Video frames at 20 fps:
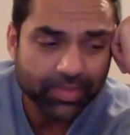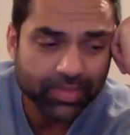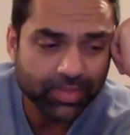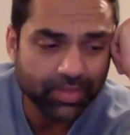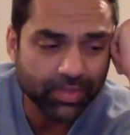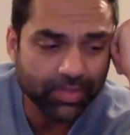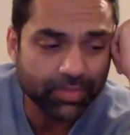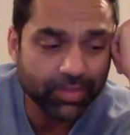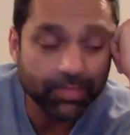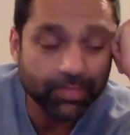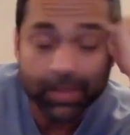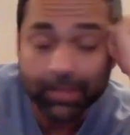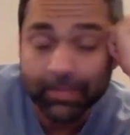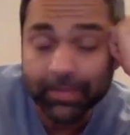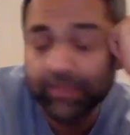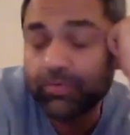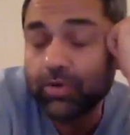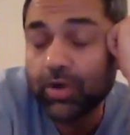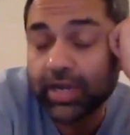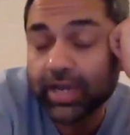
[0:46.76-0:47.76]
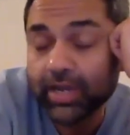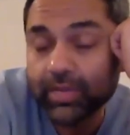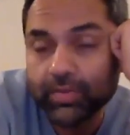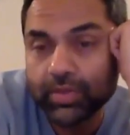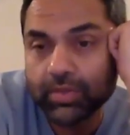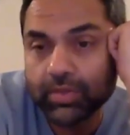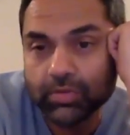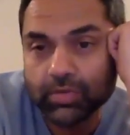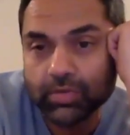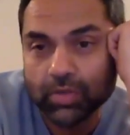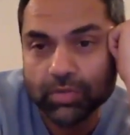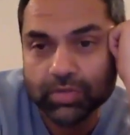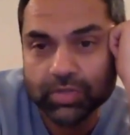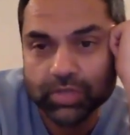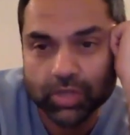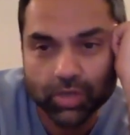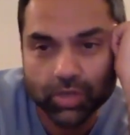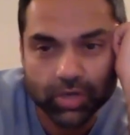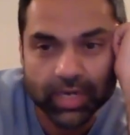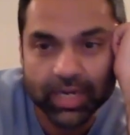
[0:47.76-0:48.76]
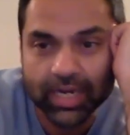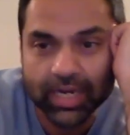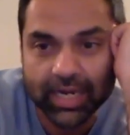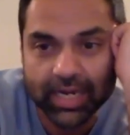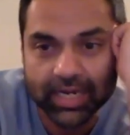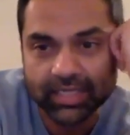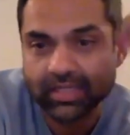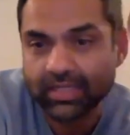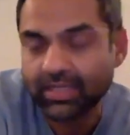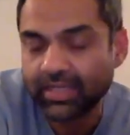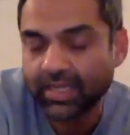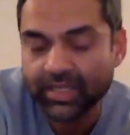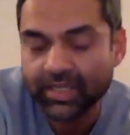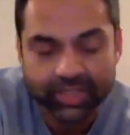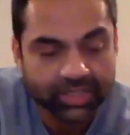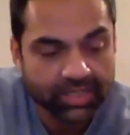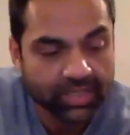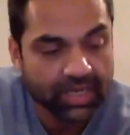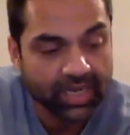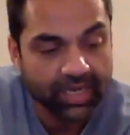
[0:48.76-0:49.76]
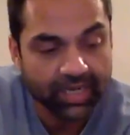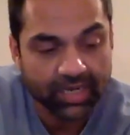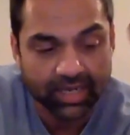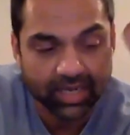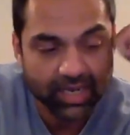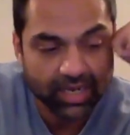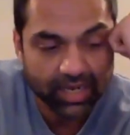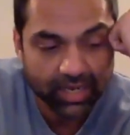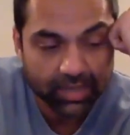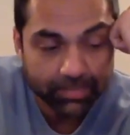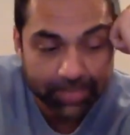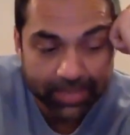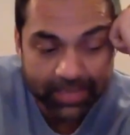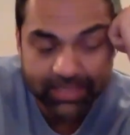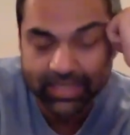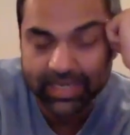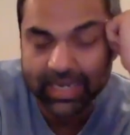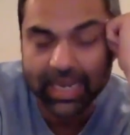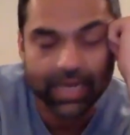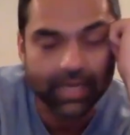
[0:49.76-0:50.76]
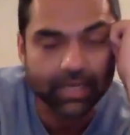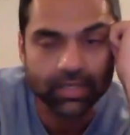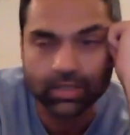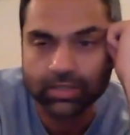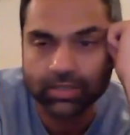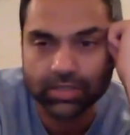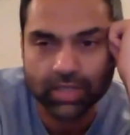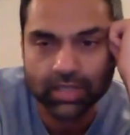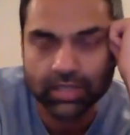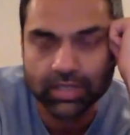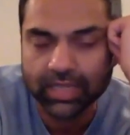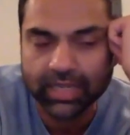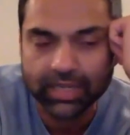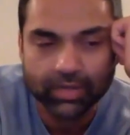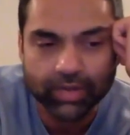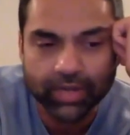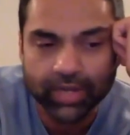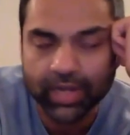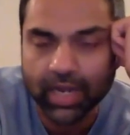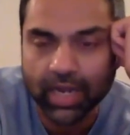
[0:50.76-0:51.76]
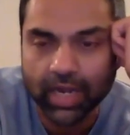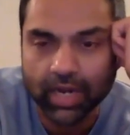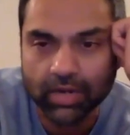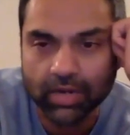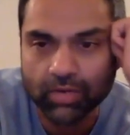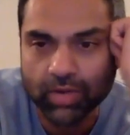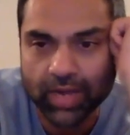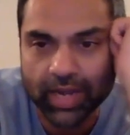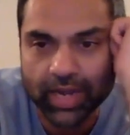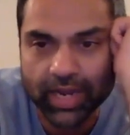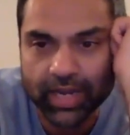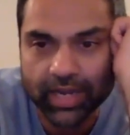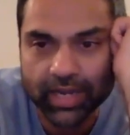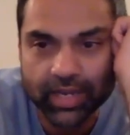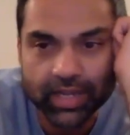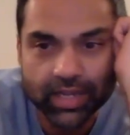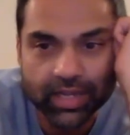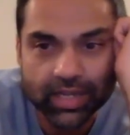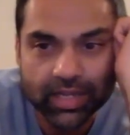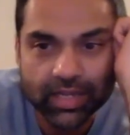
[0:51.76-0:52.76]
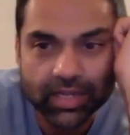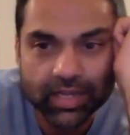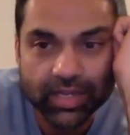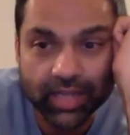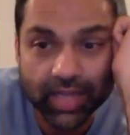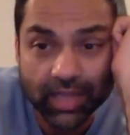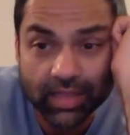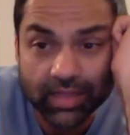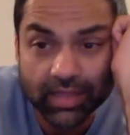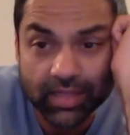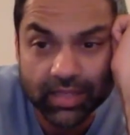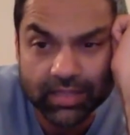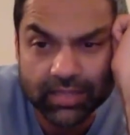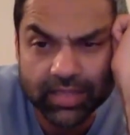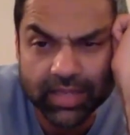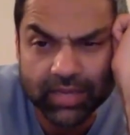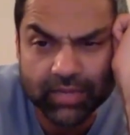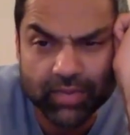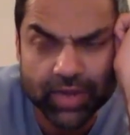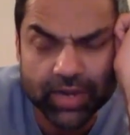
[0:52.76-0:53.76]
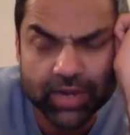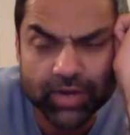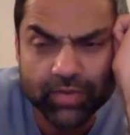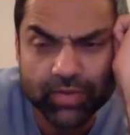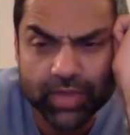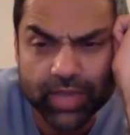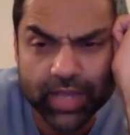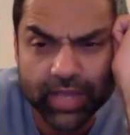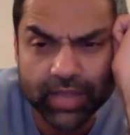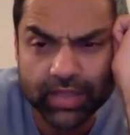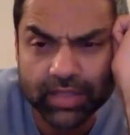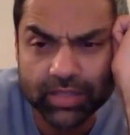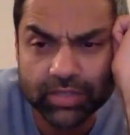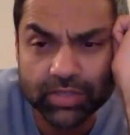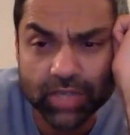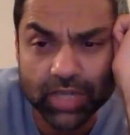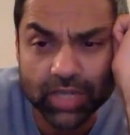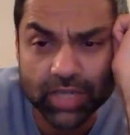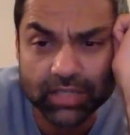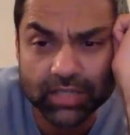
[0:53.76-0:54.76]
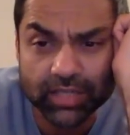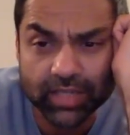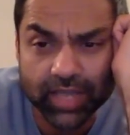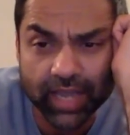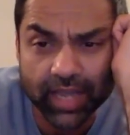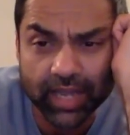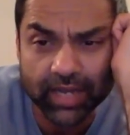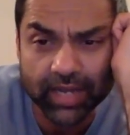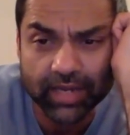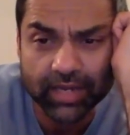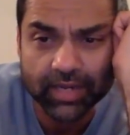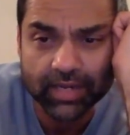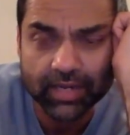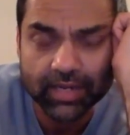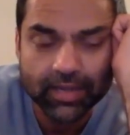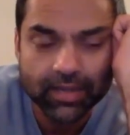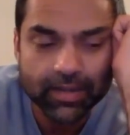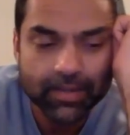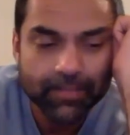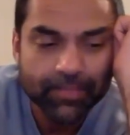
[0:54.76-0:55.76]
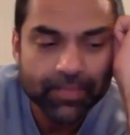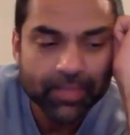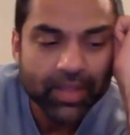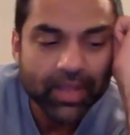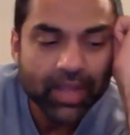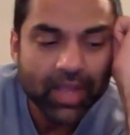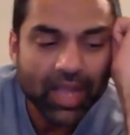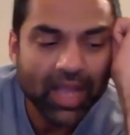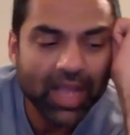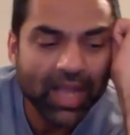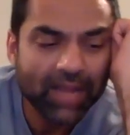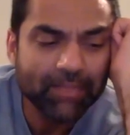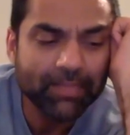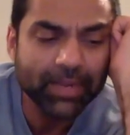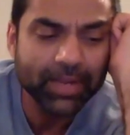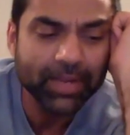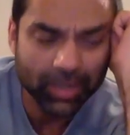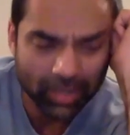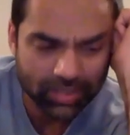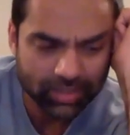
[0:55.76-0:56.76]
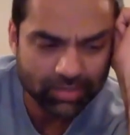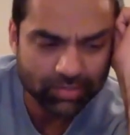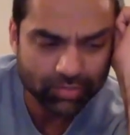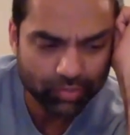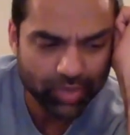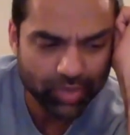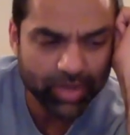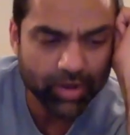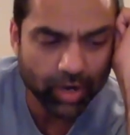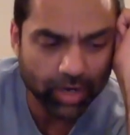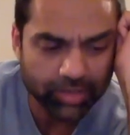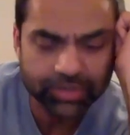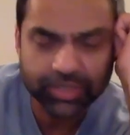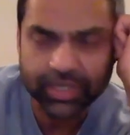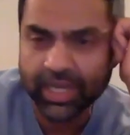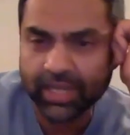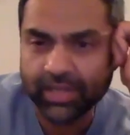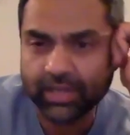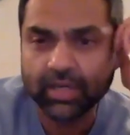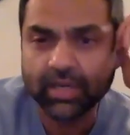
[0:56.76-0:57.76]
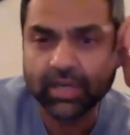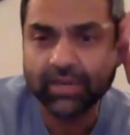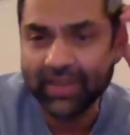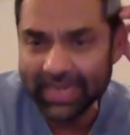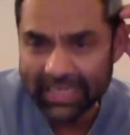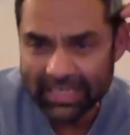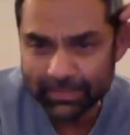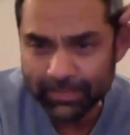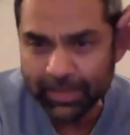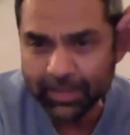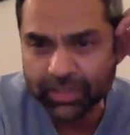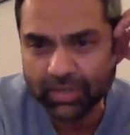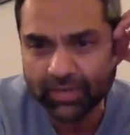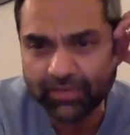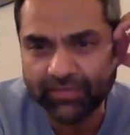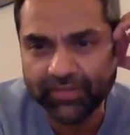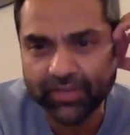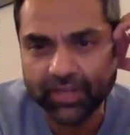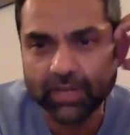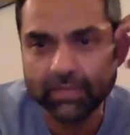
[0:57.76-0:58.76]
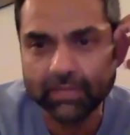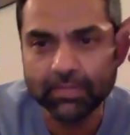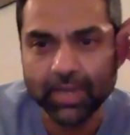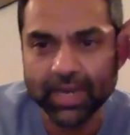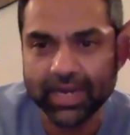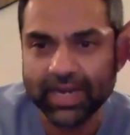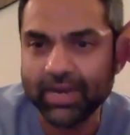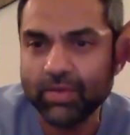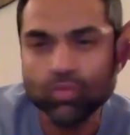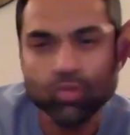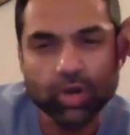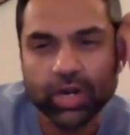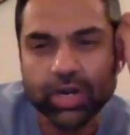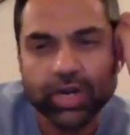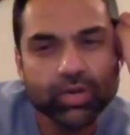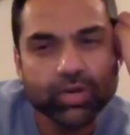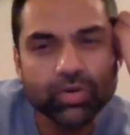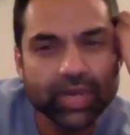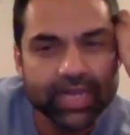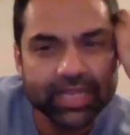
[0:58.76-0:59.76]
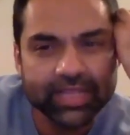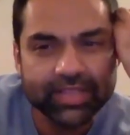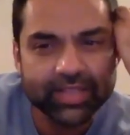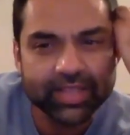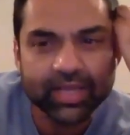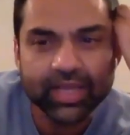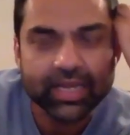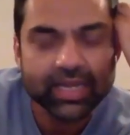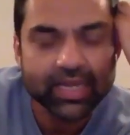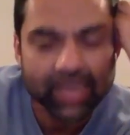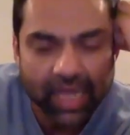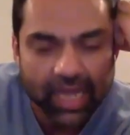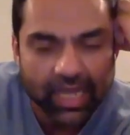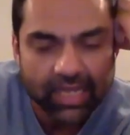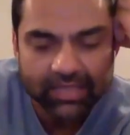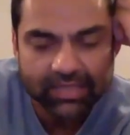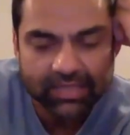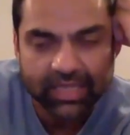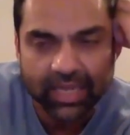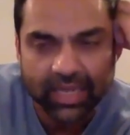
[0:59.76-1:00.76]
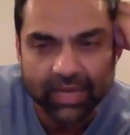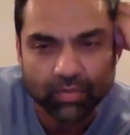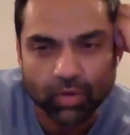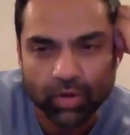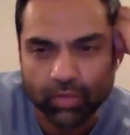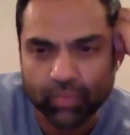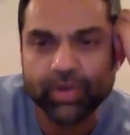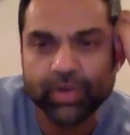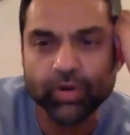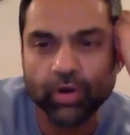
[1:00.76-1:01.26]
the memory of working with her was always good, and I just think she's an amazing actor. So I was like, okay, how do I get this? Like, when do we get this chance again? And because we got together in a very special film, I didn't want to do anything any less than what we'd